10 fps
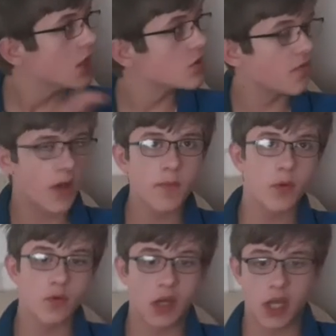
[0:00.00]
So if I
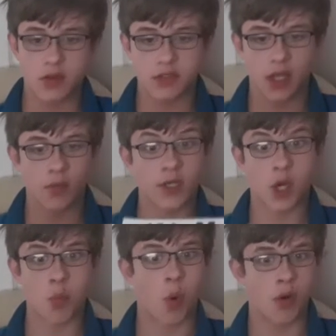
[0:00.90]
pulled Leo's tail, which
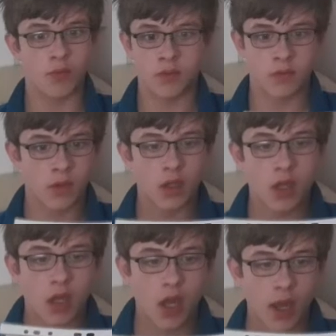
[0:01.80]
I won't,
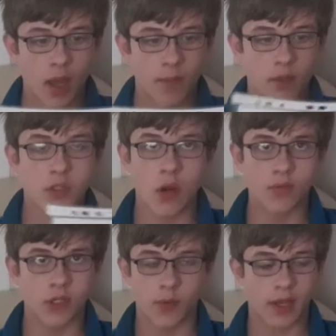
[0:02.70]

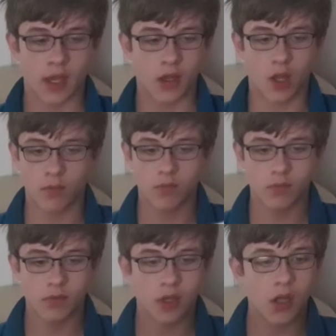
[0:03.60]
don't do it at home.
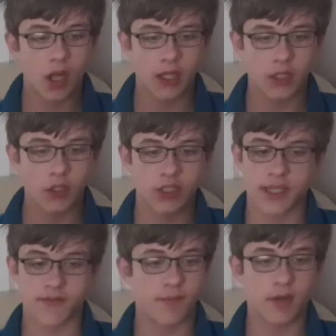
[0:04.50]
You just
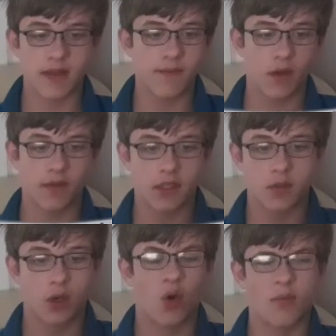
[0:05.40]
have to believe me on this
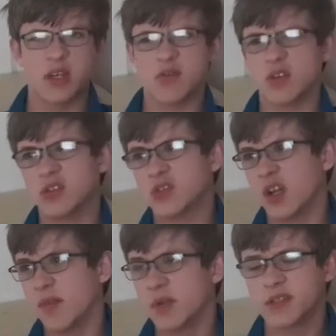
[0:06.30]
one. Or, I mean, you could
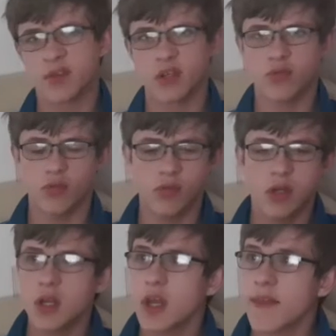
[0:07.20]
try it, but it's very cruel.
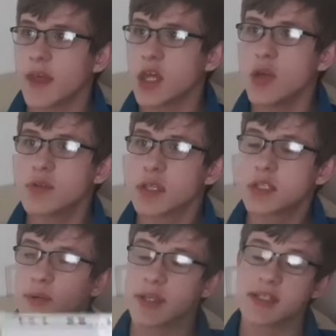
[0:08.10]
They use it
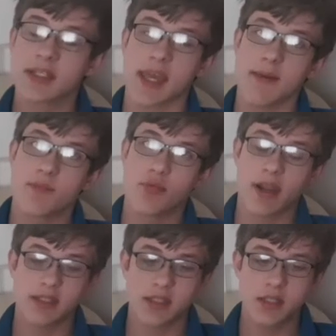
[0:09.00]
to escape
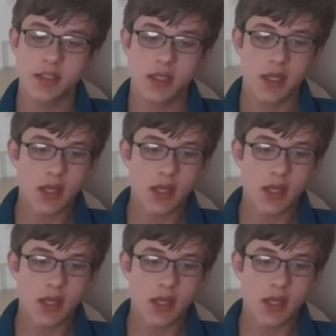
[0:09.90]
predators.